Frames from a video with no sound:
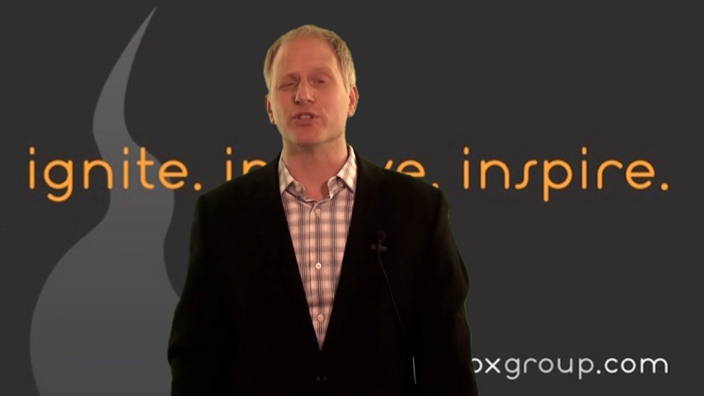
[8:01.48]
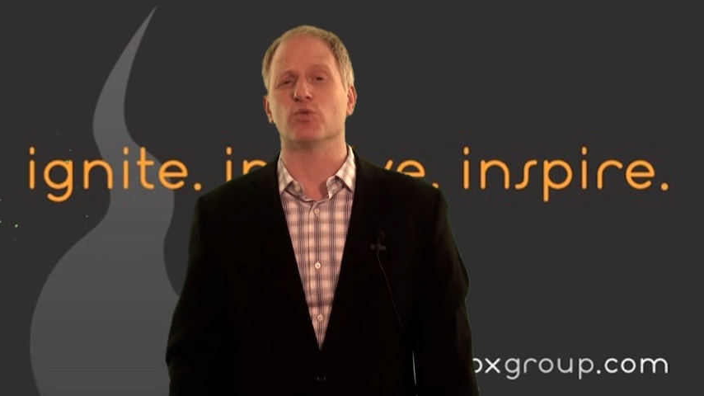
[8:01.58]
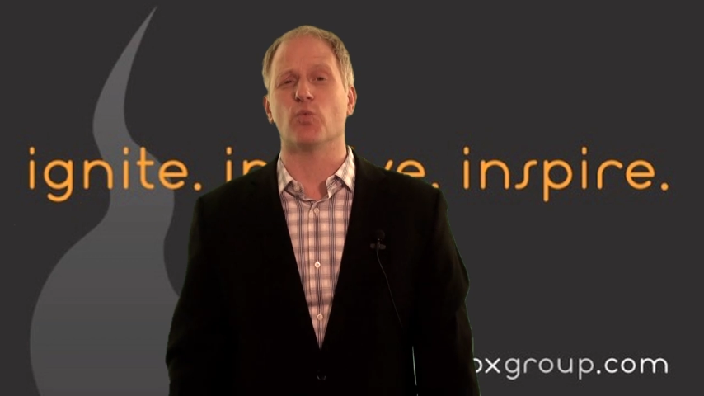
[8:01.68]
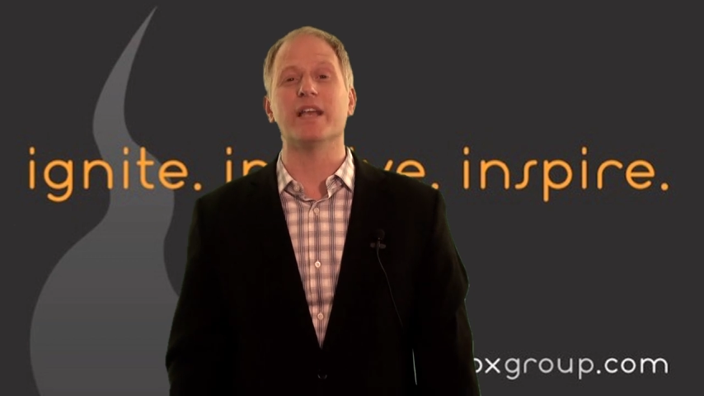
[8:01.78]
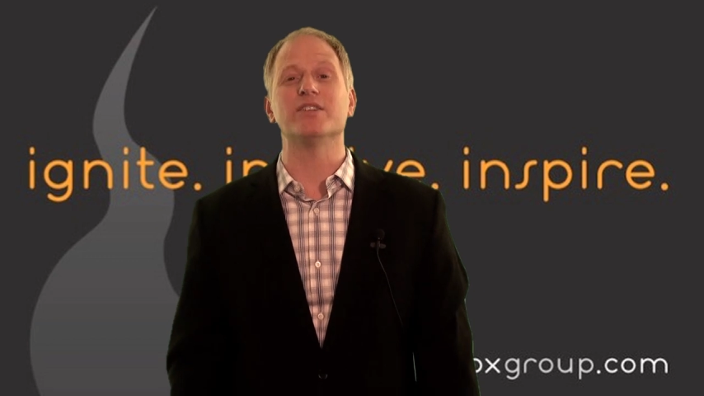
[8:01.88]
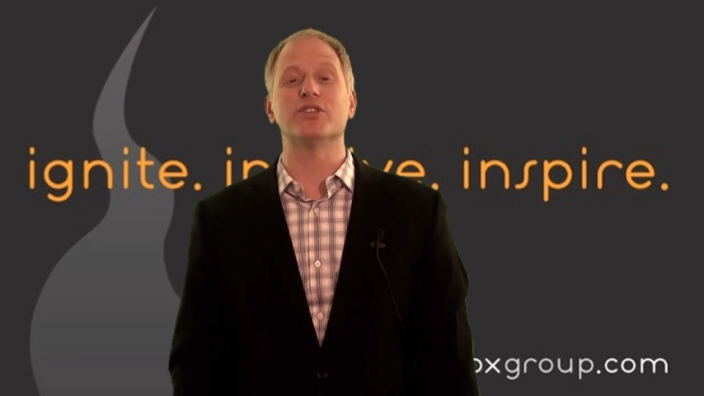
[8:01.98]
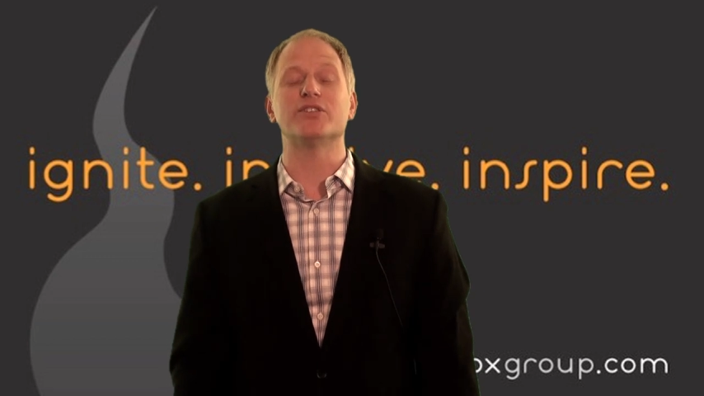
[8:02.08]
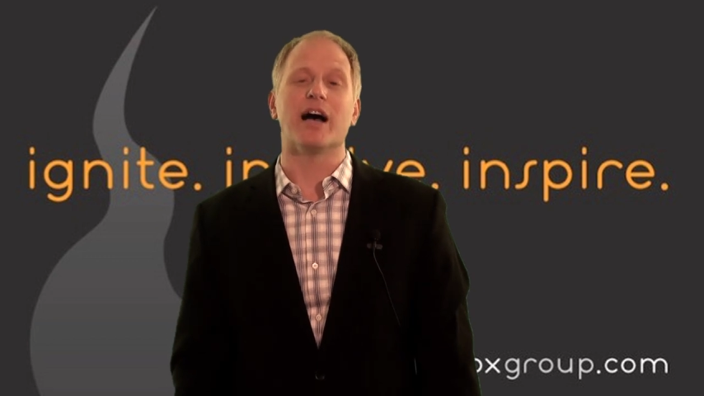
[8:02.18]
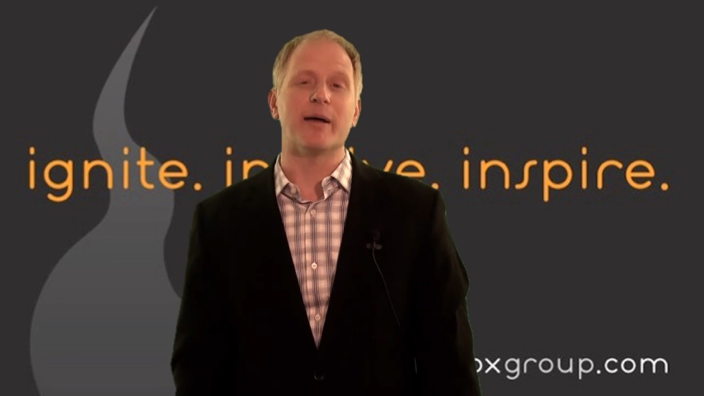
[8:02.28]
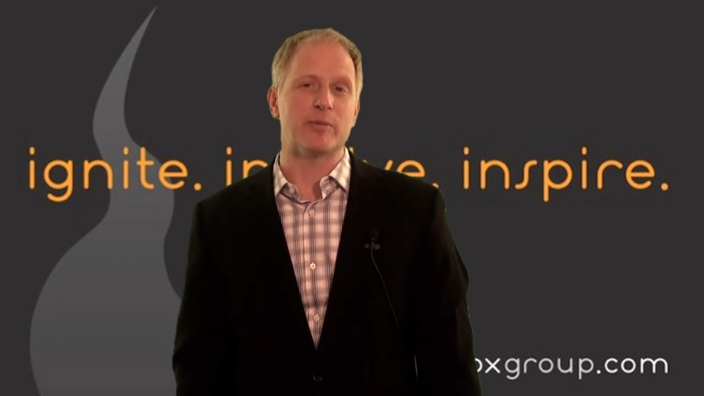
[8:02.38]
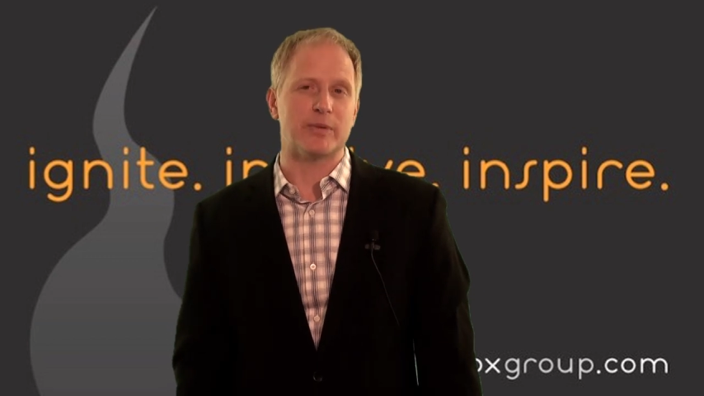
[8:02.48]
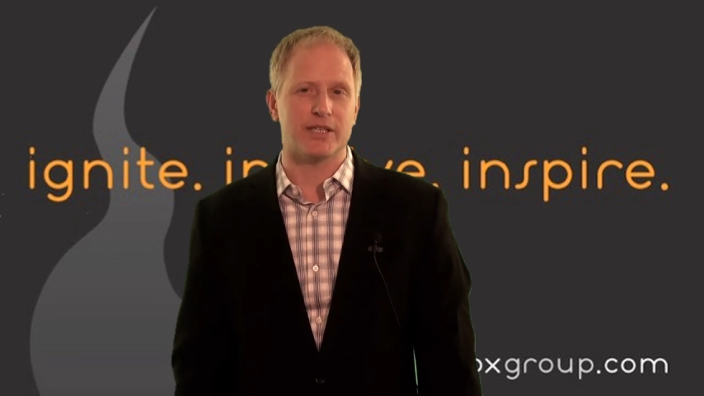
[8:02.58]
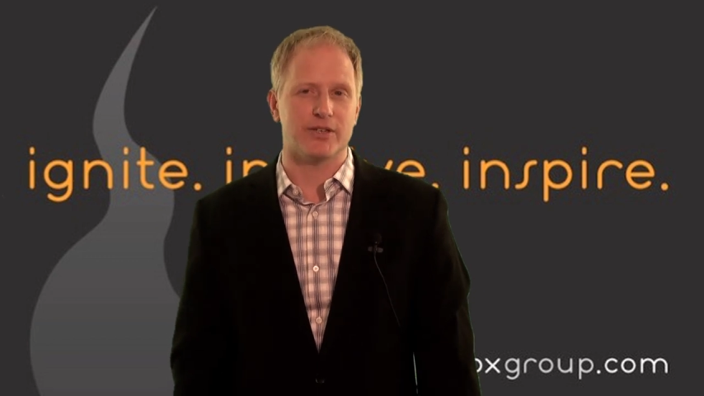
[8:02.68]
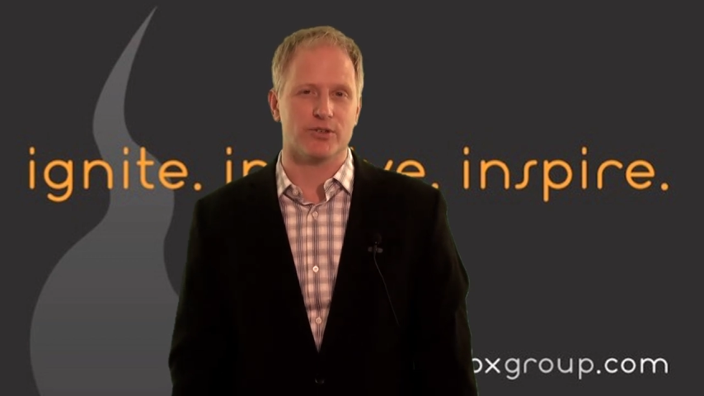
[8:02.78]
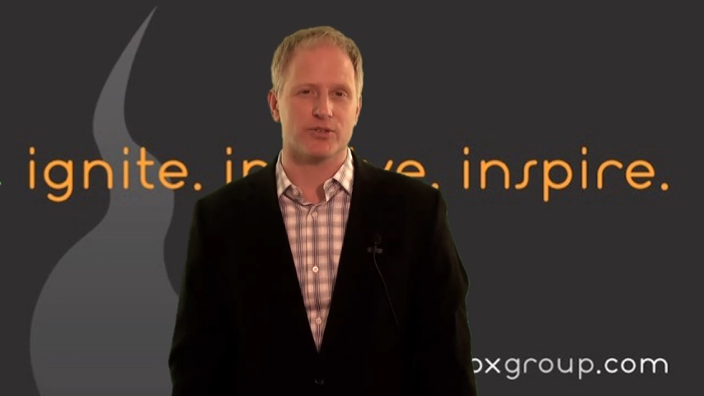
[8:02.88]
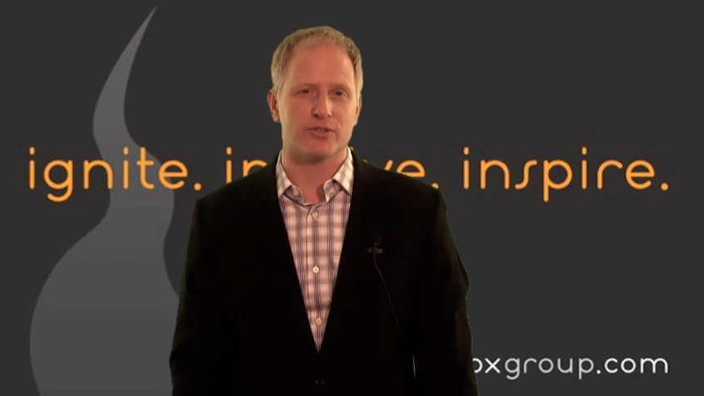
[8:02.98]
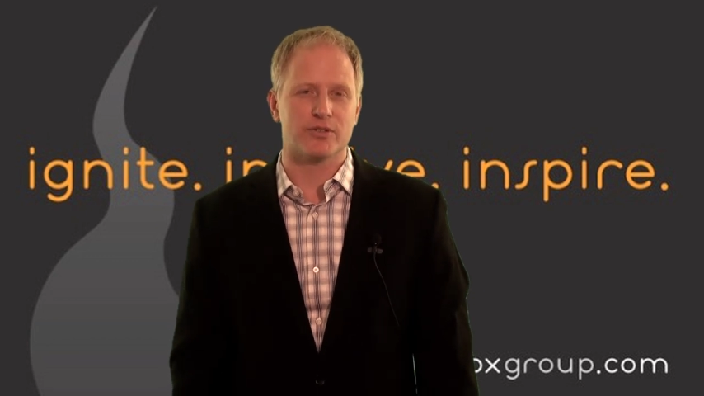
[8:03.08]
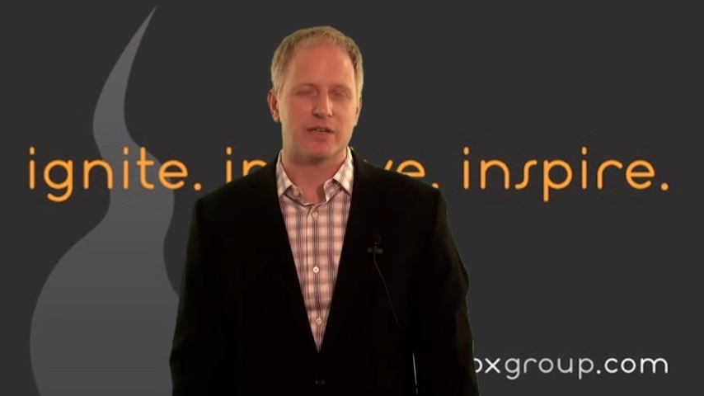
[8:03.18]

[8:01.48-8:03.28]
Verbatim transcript: its wasted time and materials.